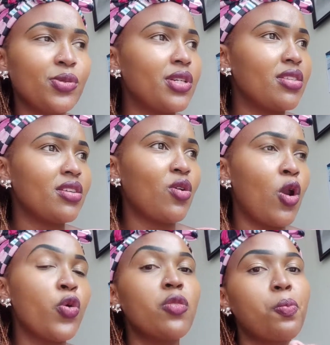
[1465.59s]
What is it
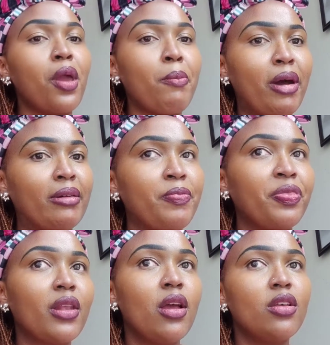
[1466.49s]
called? With paper.
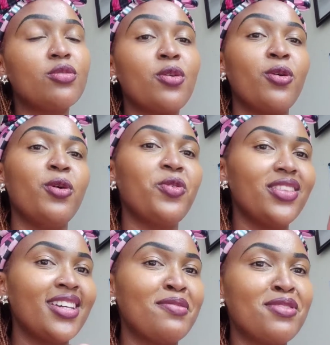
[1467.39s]
So one
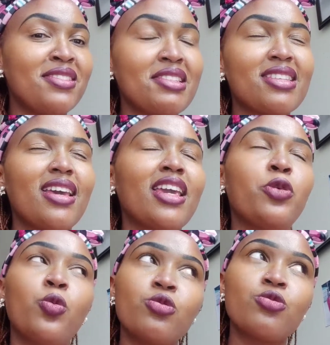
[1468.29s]
thing about this guy,
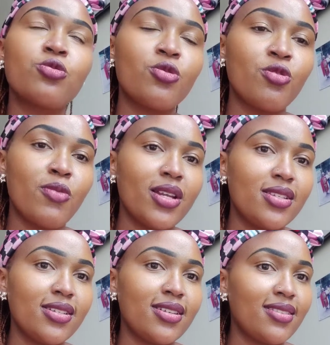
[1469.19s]
he was so
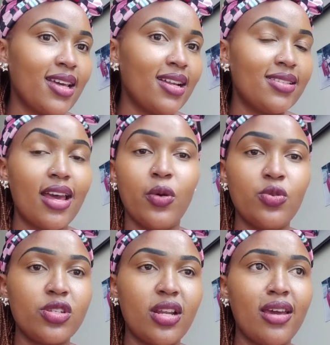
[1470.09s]
romantic that I
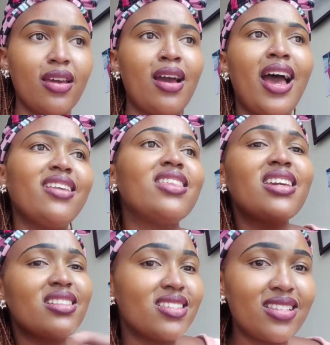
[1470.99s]
won't lie. I
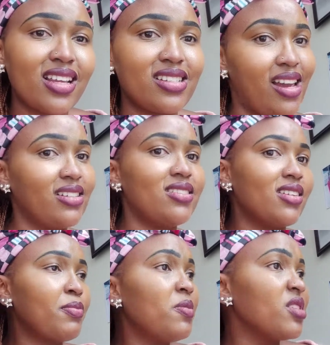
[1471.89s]
think it's just a
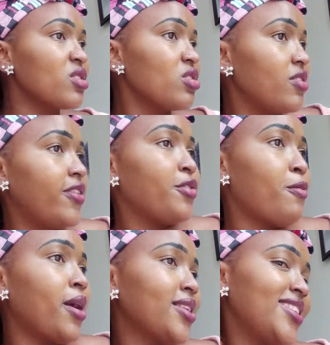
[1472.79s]
tactic. Maybe it's not even
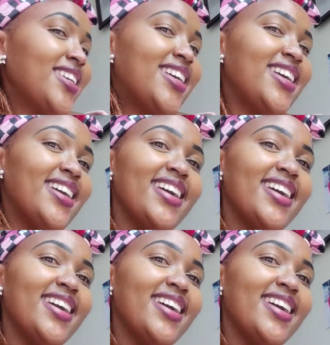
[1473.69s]
romantic.